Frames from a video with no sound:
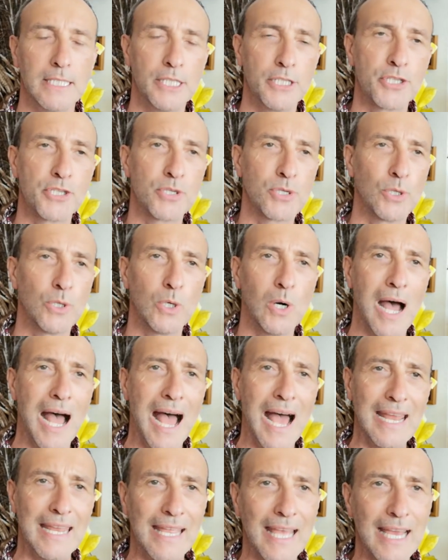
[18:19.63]
So
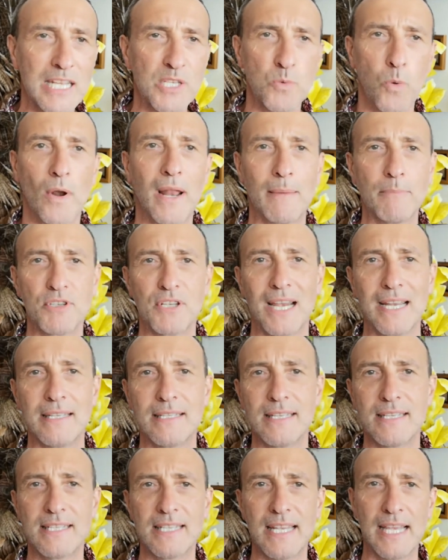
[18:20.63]
I guess what I'm trying
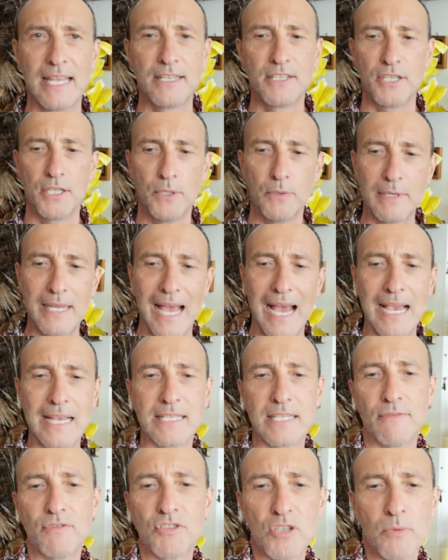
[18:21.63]
to say to you
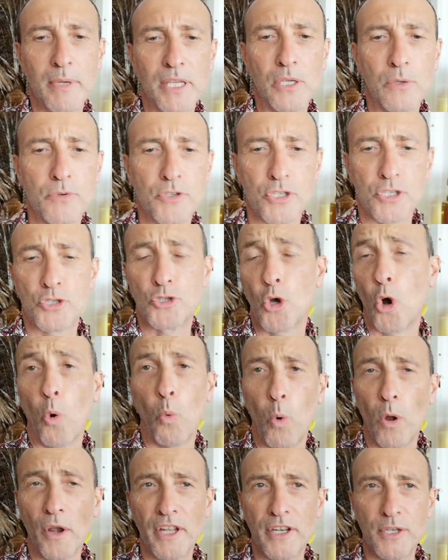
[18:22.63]
guys, if some of you just
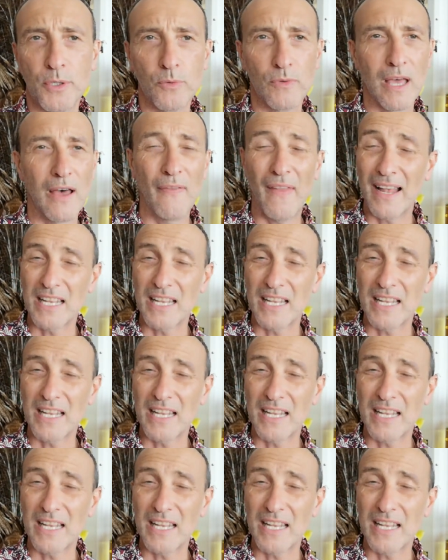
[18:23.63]
don't want to do that,